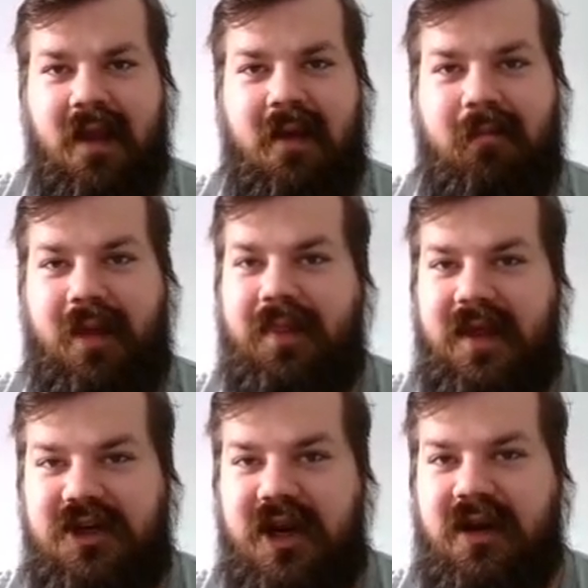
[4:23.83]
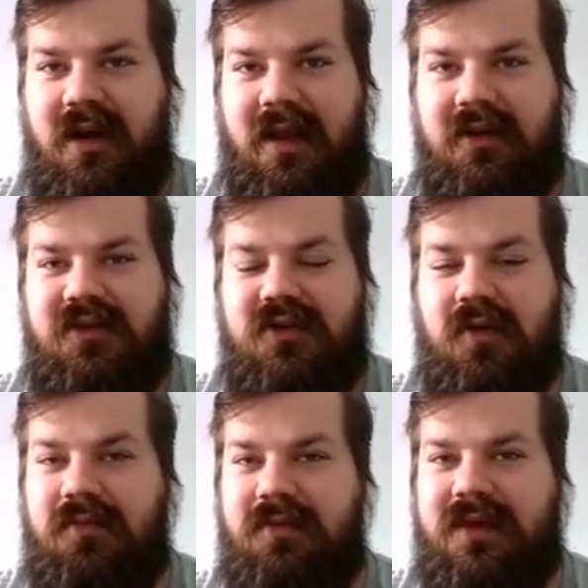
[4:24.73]
But they generally
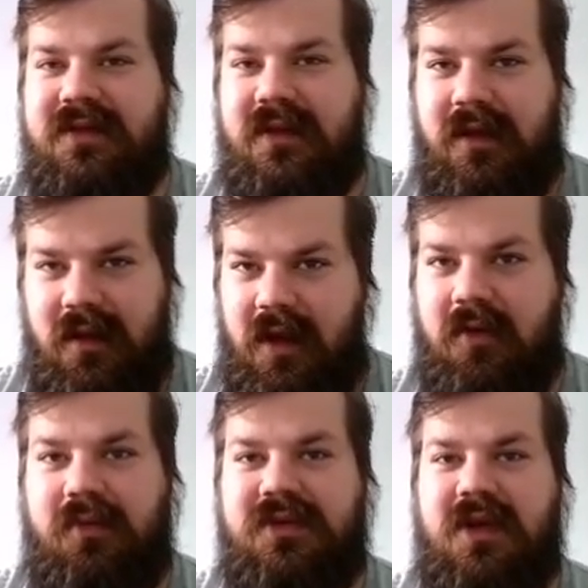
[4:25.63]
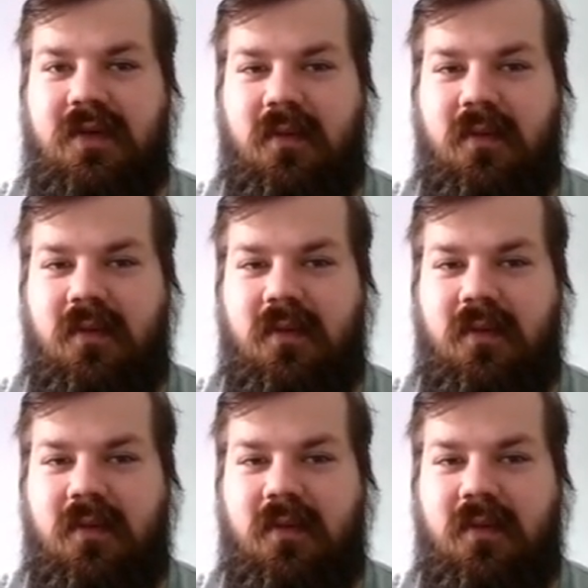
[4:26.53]
don't disclose